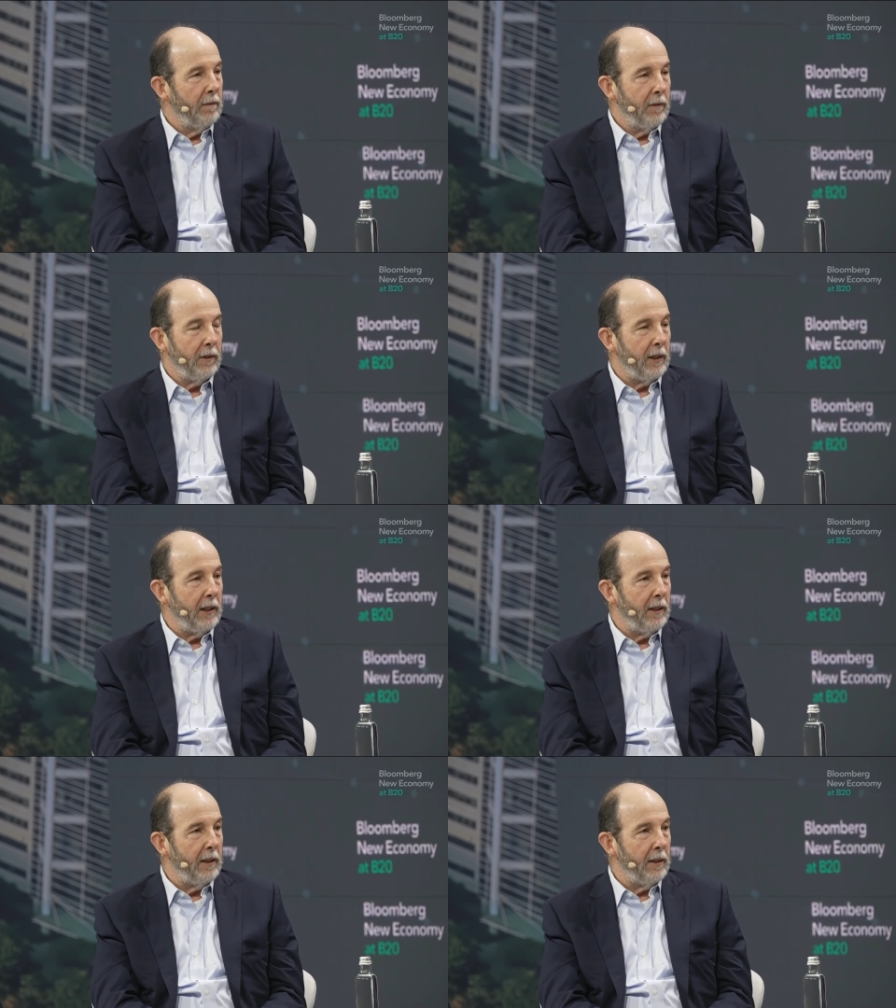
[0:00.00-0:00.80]
say,
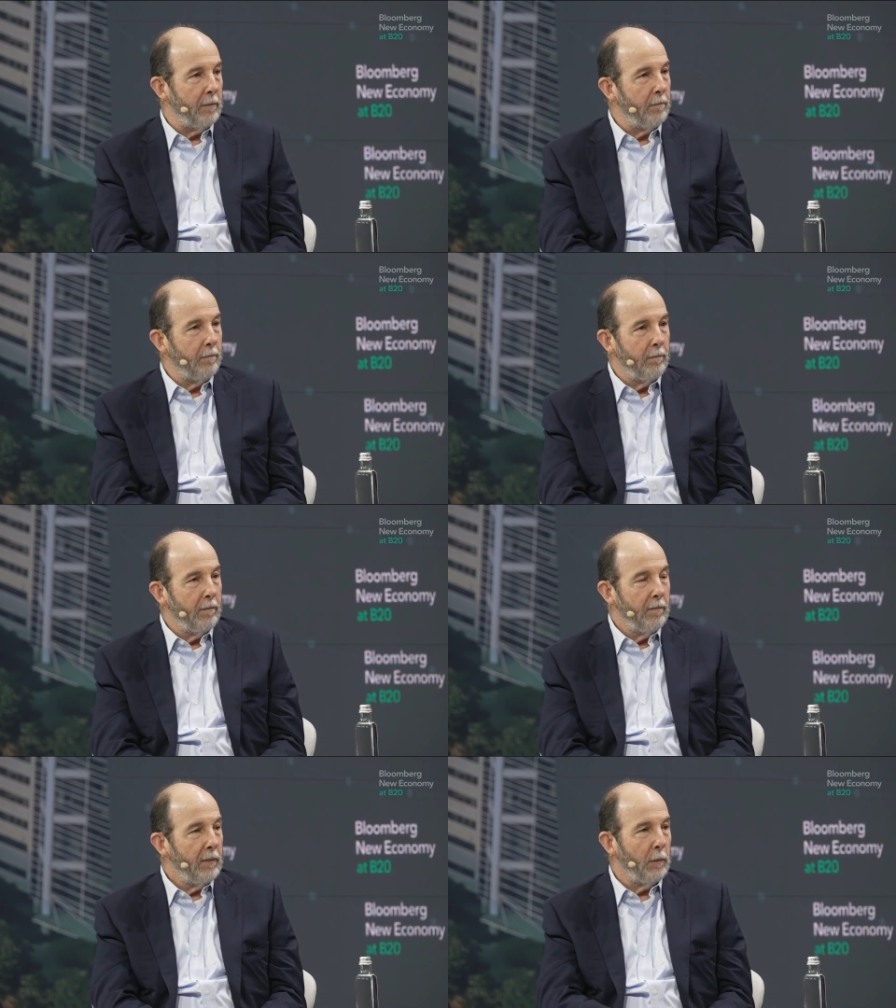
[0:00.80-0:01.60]

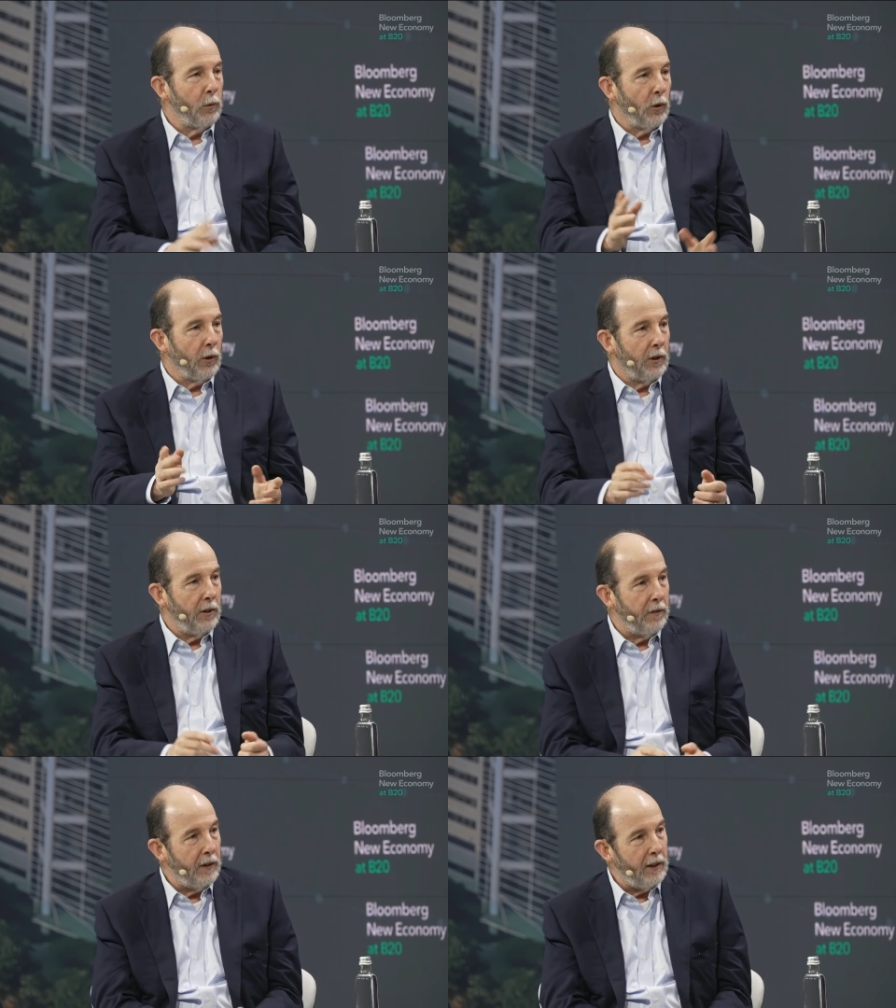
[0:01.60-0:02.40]
the
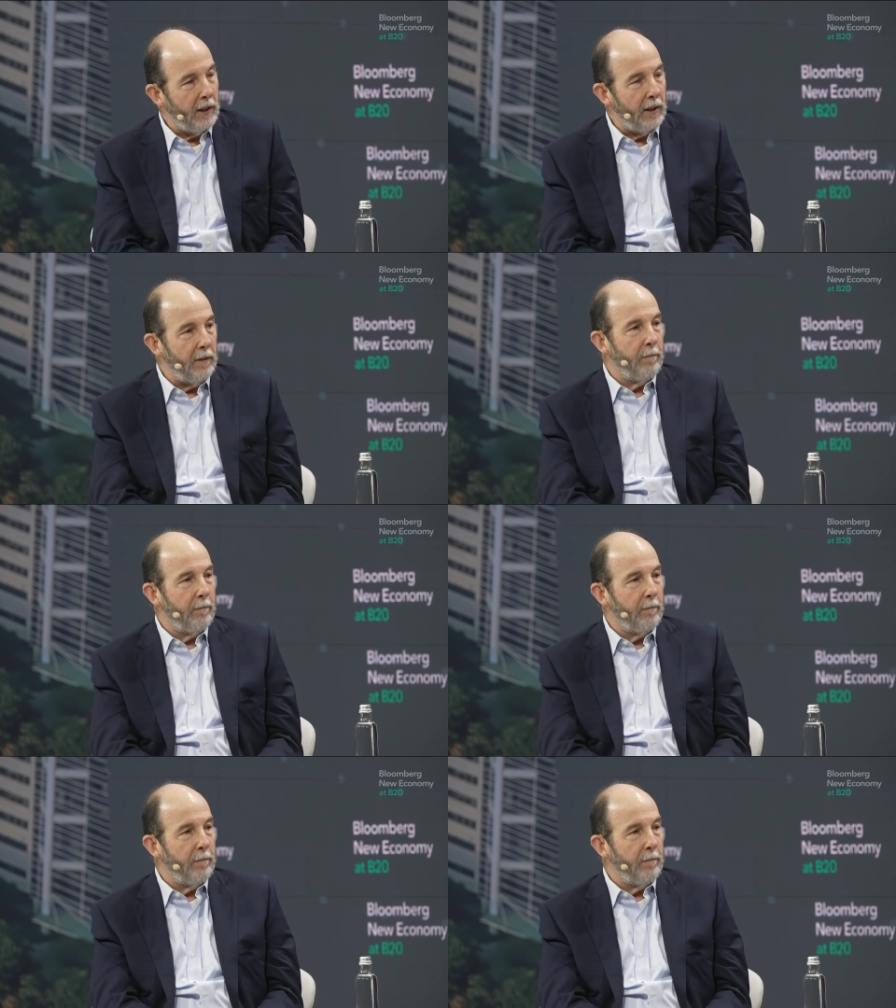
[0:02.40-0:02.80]
productivity